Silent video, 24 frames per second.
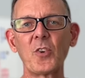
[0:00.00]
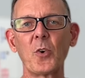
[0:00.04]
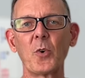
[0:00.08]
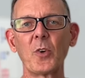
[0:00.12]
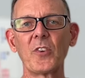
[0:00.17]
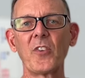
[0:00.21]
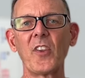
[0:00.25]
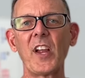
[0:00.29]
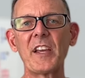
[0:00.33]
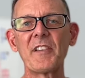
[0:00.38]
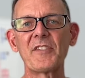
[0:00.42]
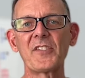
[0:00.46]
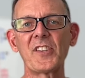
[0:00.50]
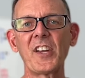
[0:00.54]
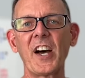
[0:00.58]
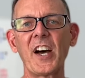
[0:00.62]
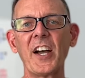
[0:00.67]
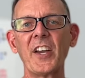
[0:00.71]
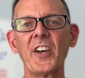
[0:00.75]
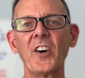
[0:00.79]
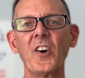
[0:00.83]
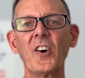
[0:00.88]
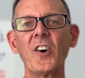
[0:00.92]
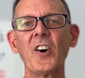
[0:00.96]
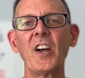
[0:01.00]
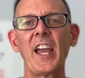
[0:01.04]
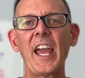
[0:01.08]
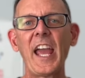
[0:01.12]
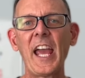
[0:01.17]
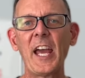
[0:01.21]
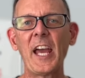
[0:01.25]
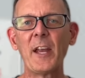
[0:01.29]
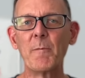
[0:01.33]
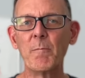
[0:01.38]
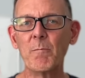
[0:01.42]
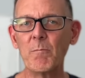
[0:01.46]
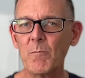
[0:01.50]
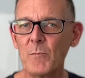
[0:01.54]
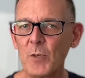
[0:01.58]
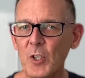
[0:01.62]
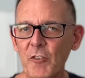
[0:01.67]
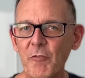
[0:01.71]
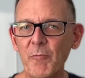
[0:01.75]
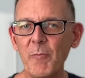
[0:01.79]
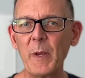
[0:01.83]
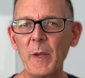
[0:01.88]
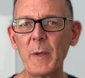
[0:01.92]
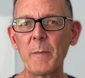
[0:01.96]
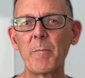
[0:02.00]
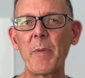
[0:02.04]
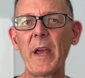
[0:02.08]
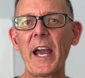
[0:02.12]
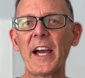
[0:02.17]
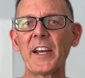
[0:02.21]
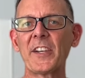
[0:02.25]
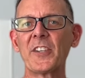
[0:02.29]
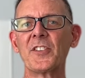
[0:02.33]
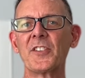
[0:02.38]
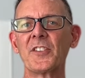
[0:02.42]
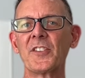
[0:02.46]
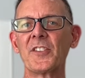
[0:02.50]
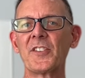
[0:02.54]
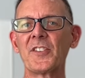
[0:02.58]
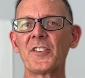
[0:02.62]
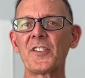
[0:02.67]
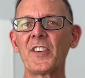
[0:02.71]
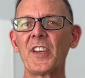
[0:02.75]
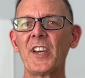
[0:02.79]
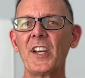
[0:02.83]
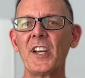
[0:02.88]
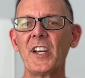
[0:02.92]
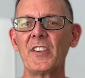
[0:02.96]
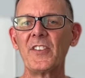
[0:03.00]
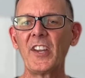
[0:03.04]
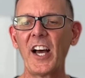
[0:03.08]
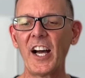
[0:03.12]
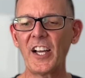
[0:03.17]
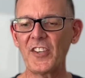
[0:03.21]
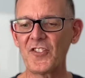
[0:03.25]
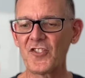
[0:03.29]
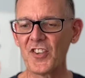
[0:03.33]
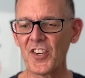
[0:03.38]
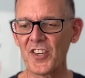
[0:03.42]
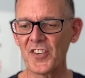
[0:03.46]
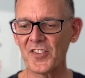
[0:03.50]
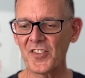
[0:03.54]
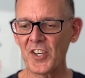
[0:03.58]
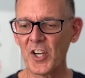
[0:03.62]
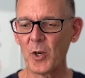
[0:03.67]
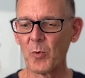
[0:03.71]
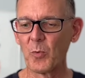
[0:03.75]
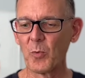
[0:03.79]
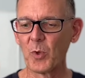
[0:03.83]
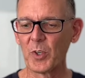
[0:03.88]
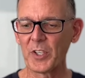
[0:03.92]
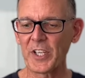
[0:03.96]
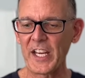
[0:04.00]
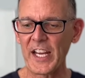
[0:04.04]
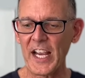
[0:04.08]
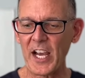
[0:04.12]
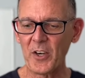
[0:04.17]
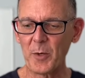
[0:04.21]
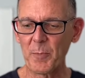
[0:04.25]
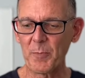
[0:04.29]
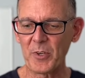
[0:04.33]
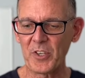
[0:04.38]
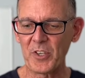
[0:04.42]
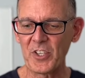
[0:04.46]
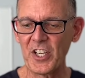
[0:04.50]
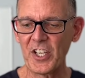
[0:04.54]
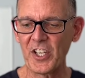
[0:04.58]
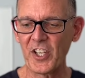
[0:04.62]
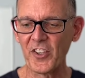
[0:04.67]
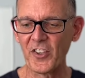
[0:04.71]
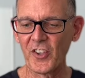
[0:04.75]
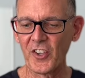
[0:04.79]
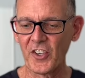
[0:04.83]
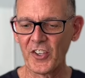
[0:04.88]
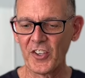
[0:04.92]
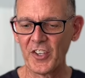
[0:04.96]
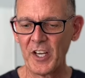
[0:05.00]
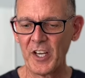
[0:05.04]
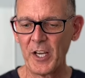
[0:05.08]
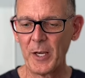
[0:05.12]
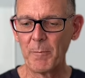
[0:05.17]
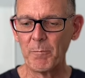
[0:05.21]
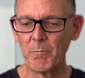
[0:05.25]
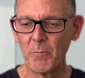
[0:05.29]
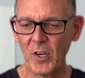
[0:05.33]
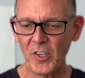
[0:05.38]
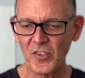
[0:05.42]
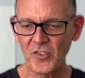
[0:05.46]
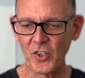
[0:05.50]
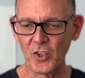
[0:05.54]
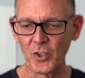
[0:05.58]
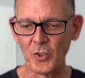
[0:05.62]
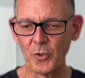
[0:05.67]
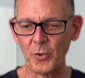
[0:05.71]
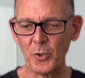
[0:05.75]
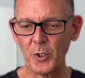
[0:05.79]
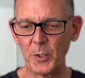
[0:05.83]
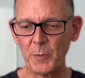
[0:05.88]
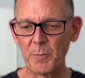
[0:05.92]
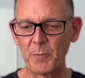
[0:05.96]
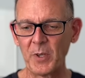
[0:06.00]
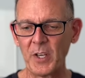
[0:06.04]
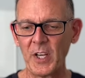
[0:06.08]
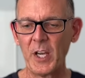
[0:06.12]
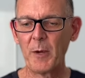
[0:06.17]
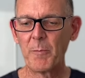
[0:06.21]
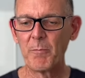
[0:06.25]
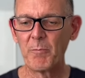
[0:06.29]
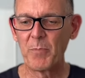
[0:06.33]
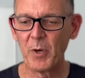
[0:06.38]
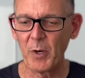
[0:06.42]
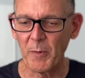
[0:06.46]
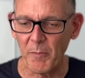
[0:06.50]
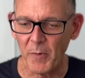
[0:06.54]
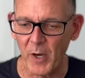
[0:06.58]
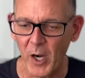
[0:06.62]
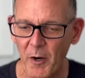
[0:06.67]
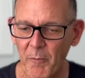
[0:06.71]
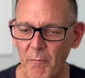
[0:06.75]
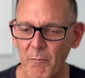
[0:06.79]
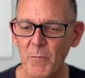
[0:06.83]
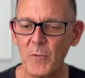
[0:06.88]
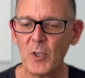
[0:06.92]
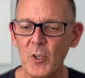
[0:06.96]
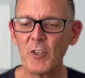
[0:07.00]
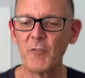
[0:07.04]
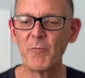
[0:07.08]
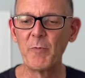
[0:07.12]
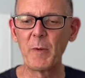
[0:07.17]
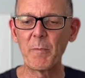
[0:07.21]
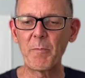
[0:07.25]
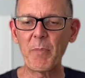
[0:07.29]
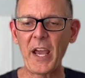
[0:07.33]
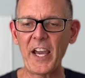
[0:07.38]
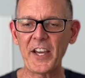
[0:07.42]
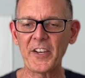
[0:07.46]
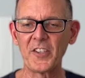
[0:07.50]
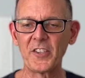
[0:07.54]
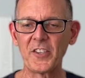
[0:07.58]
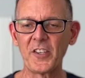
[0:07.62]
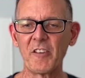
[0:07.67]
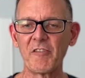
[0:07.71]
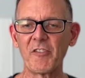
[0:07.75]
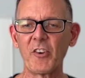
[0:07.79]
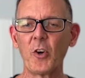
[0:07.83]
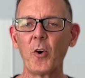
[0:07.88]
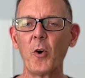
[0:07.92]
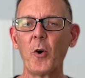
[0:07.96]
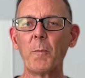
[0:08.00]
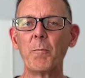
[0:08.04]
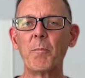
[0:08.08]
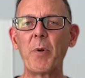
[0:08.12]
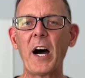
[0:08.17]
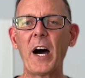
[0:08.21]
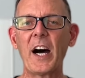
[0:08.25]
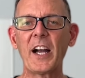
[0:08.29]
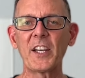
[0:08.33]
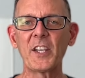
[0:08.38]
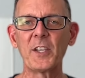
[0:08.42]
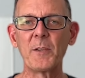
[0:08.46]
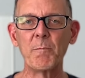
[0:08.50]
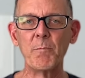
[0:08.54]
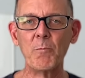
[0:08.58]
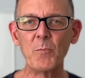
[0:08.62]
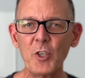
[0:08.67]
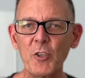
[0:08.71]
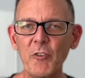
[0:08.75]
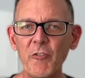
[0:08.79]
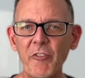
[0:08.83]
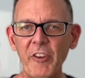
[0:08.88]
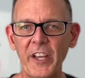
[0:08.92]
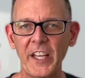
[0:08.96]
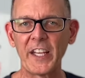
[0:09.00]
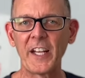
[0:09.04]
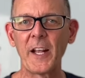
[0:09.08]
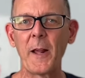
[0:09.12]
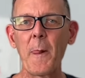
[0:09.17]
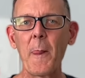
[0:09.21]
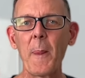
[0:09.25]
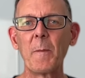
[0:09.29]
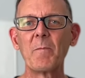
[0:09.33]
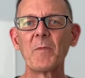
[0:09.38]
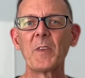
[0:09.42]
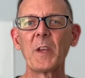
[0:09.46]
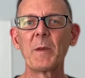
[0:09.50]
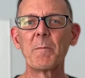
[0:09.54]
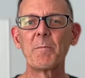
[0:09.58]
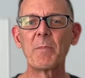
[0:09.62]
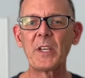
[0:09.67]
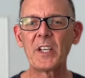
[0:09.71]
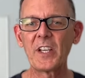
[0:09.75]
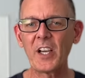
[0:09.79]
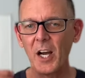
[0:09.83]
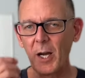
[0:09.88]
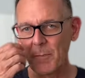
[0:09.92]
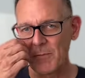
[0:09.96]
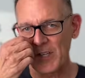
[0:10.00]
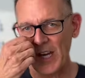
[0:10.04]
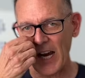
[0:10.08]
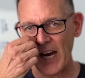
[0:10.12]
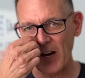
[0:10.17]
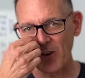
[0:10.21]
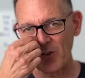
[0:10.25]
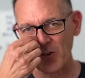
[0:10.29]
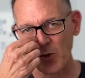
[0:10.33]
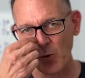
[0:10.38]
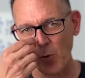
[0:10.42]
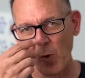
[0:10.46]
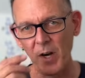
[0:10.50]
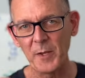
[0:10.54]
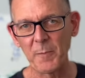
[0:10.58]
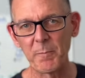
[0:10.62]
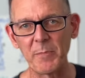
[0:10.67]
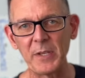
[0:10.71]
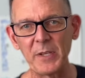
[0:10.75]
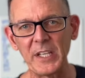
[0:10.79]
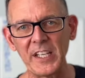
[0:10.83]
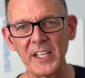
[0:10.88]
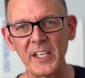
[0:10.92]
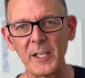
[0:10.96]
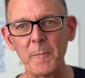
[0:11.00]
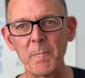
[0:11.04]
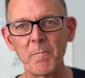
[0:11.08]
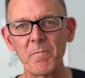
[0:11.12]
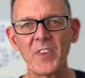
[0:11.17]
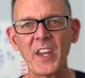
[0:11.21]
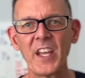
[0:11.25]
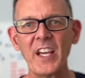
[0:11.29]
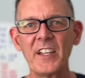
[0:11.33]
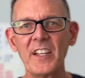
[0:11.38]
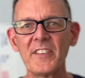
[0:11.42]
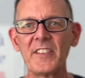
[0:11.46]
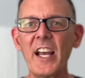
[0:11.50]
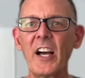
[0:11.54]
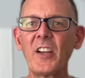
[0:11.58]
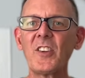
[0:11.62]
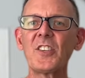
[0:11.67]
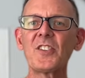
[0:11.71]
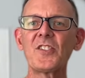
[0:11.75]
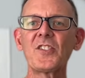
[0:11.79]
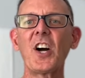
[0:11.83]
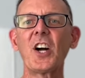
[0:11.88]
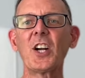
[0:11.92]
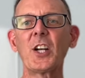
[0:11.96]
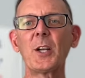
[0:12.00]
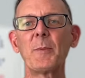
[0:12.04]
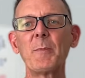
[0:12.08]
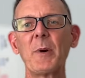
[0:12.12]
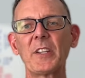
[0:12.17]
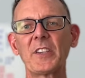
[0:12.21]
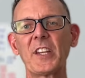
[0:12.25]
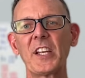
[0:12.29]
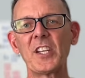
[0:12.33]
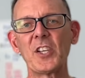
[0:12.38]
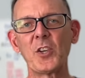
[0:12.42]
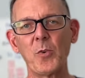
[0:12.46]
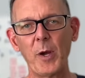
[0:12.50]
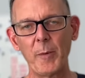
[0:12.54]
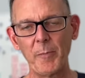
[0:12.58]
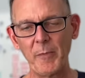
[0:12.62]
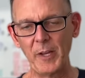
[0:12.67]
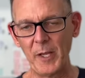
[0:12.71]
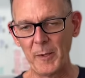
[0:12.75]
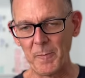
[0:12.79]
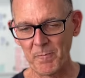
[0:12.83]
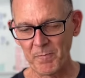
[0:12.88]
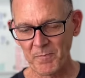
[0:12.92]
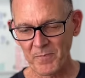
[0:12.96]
toward lifestyle and movement patterns, not just working out a particular muscle group, but a movement pattern of your whole body moving becomes how you want to be. Now let's talk about that equipment.